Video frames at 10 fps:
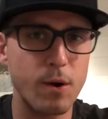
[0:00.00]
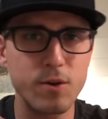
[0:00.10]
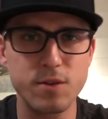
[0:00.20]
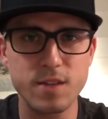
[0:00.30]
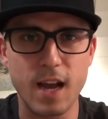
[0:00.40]

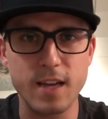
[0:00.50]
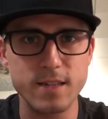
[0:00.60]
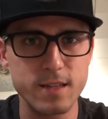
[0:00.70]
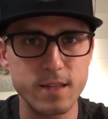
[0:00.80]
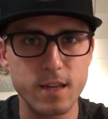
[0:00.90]
particle
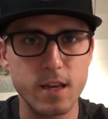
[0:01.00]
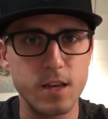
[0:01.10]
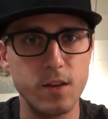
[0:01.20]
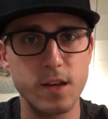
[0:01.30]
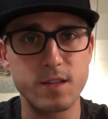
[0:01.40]
sizes.
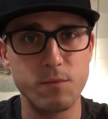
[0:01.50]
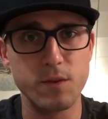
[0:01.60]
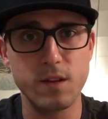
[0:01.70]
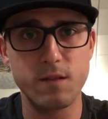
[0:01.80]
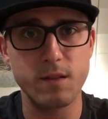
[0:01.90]
You can get some
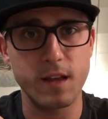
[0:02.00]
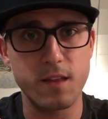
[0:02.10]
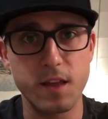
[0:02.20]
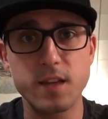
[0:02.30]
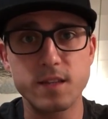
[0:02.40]
really like
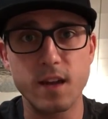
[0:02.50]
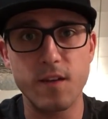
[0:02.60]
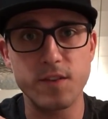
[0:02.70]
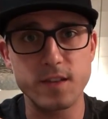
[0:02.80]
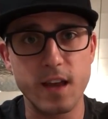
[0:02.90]
thick
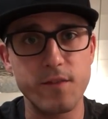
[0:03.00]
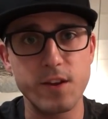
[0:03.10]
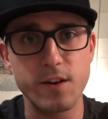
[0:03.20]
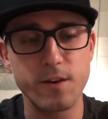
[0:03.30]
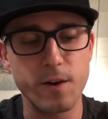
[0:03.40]
stuff that's
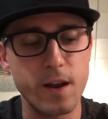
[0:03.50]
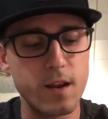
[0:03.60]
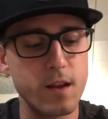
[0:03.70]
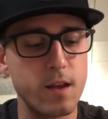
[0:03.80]
heavier grit.